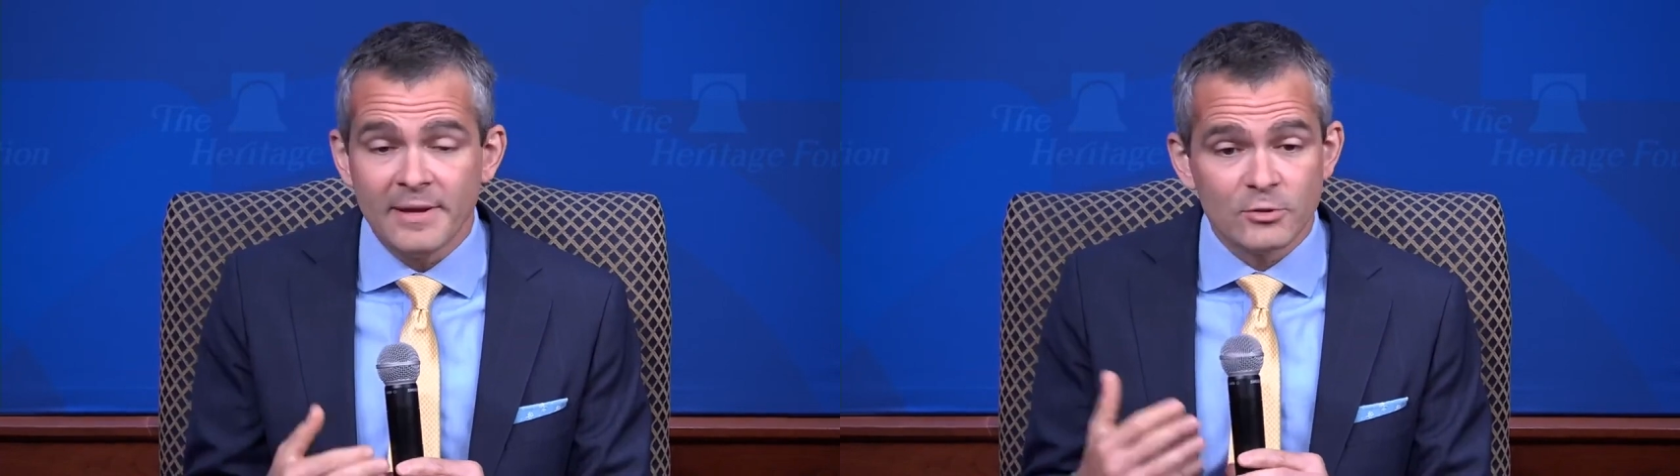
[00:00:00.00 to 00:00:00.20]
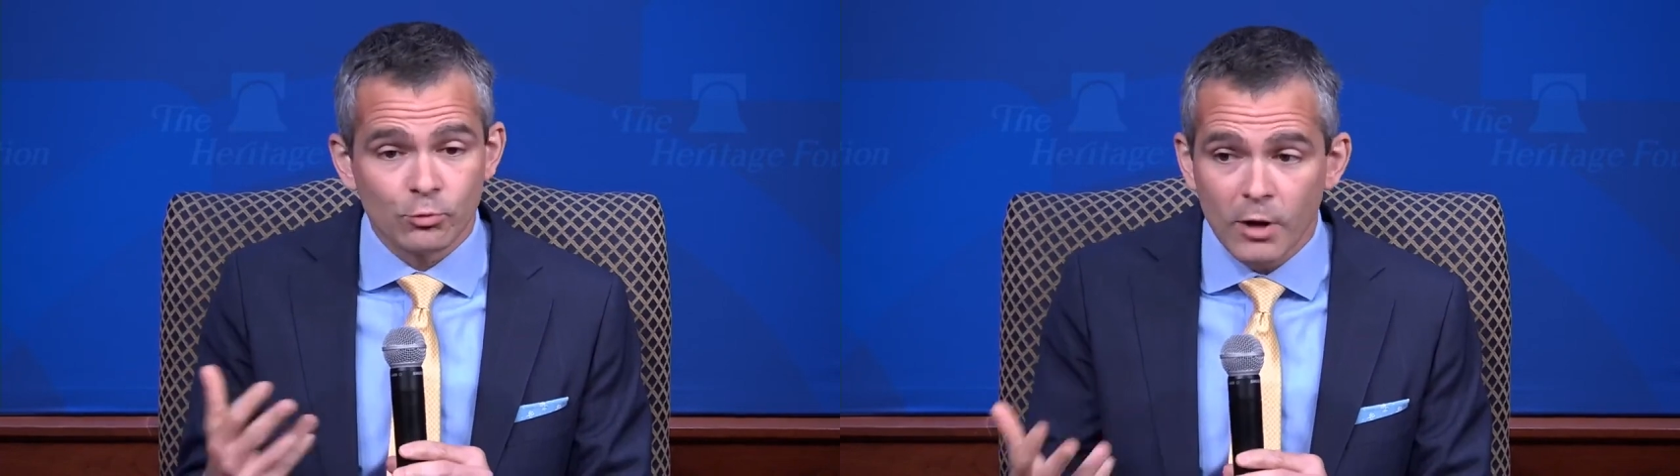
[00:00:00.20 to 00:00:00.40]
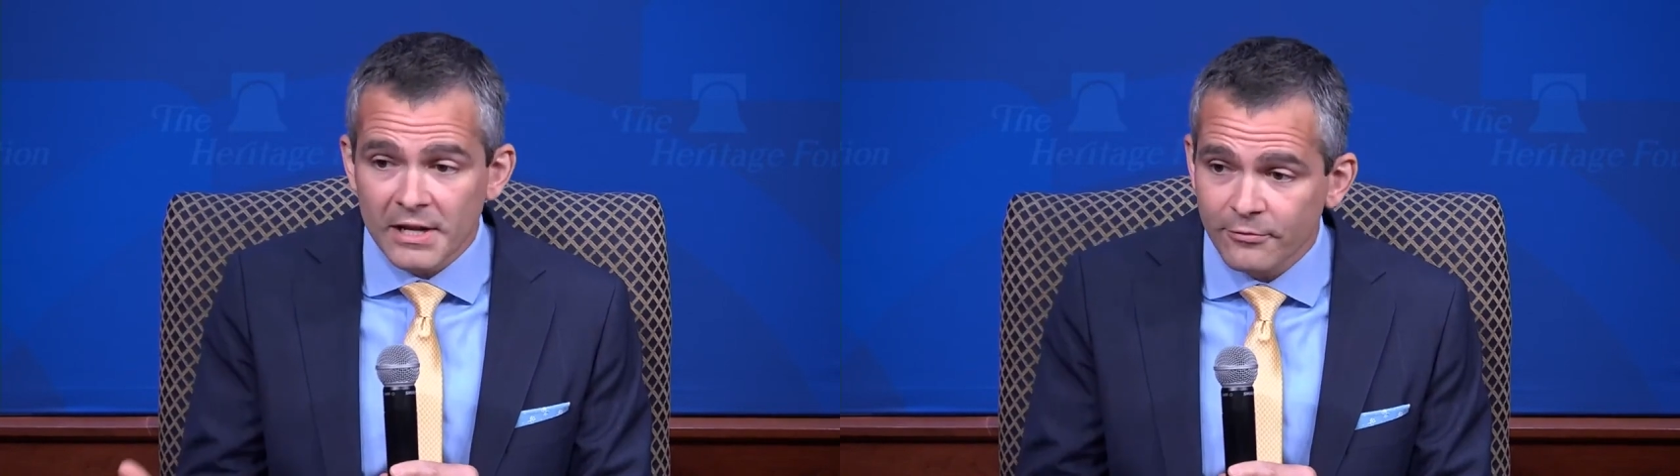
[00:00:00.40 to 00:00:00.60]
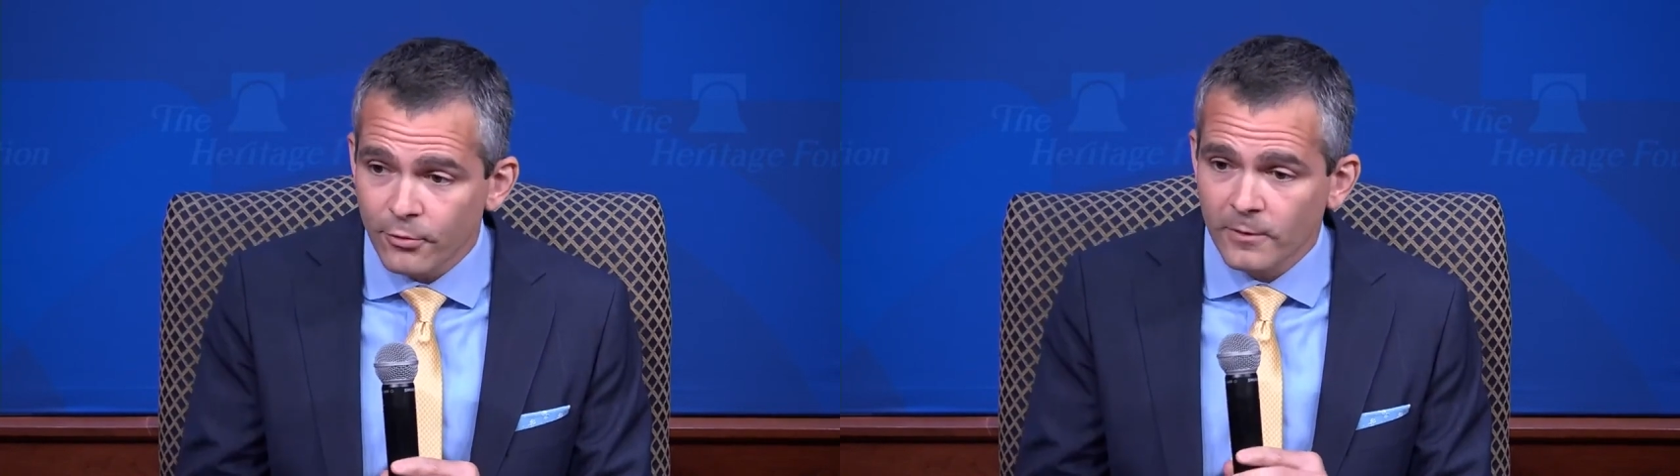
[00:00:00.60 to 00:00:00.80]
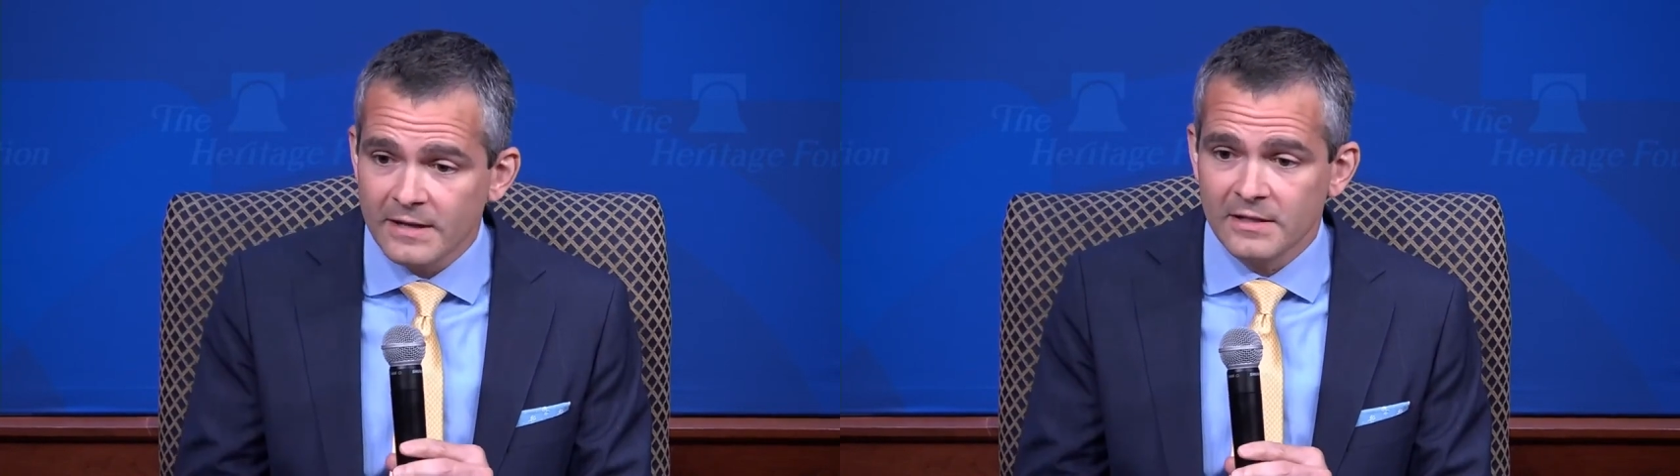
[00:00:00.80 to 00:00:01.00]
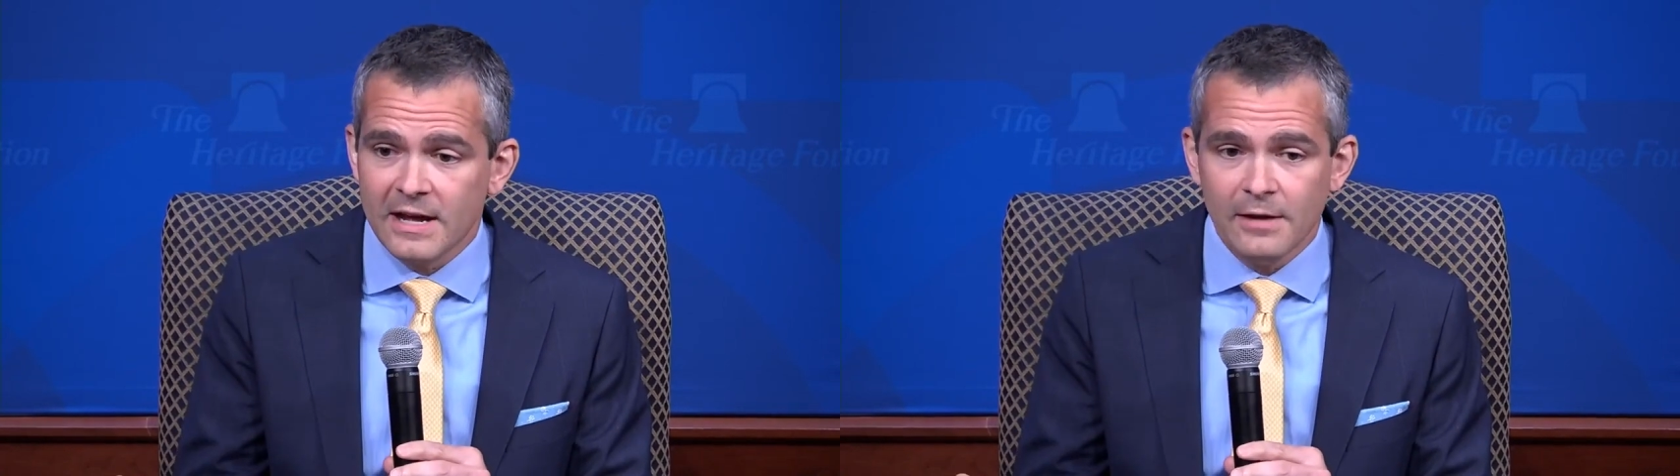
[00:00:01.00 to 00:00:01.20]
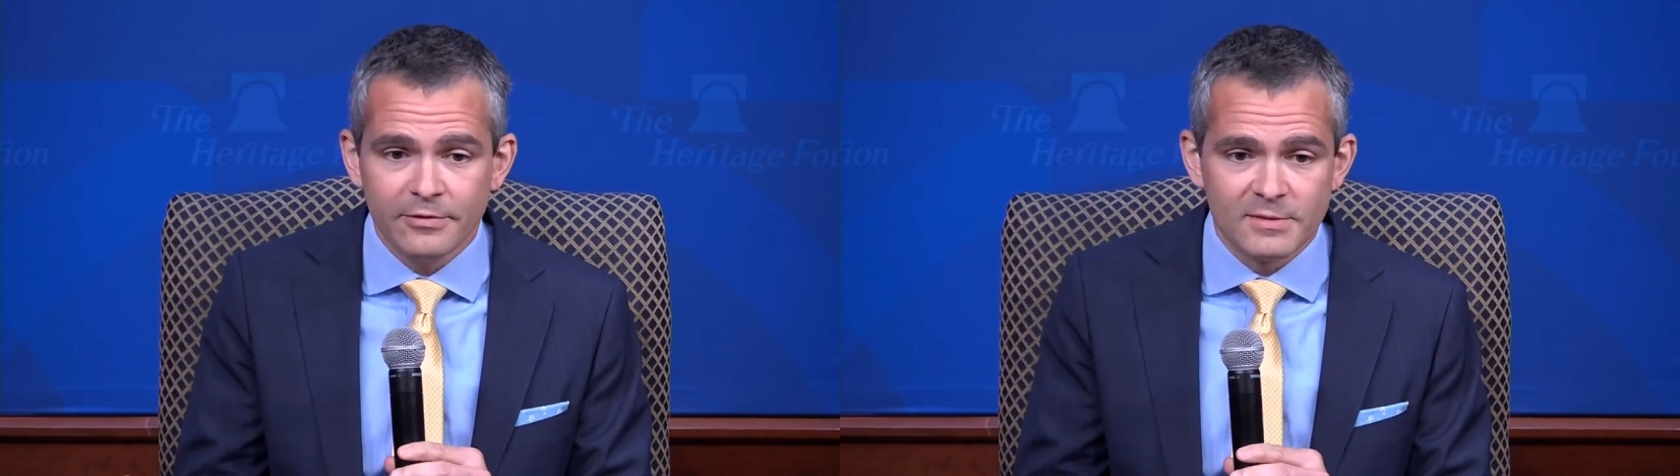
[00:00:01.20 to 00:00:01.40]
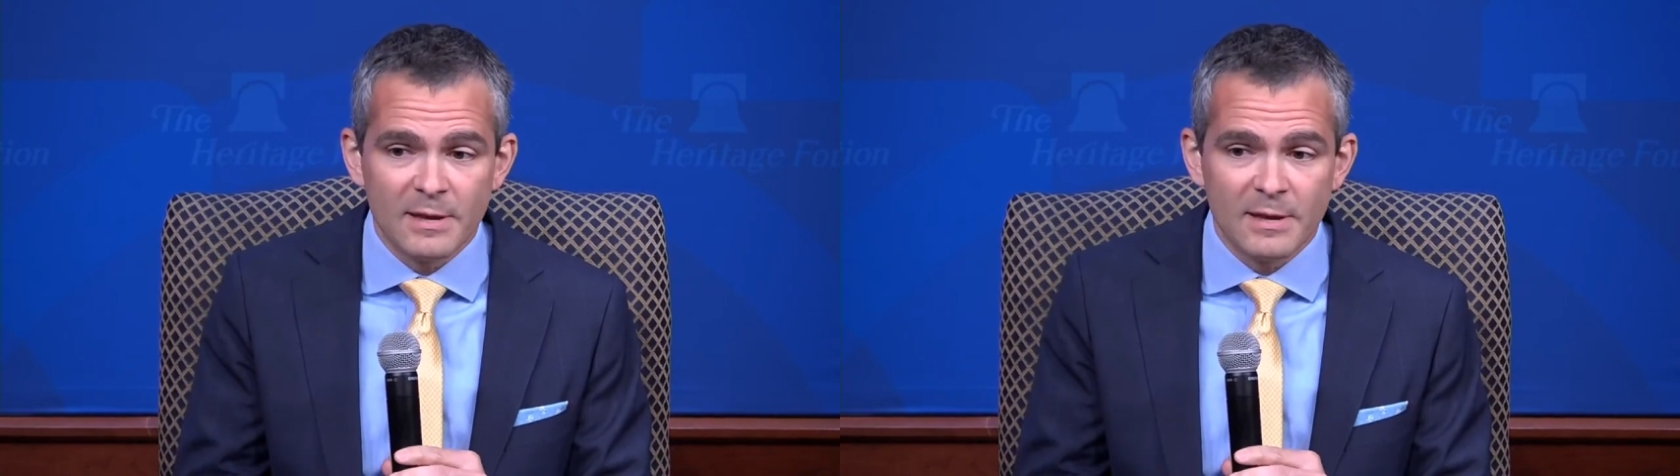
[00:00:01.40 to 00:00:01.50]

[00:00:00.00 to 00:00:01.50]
Maybe it's running for elected office.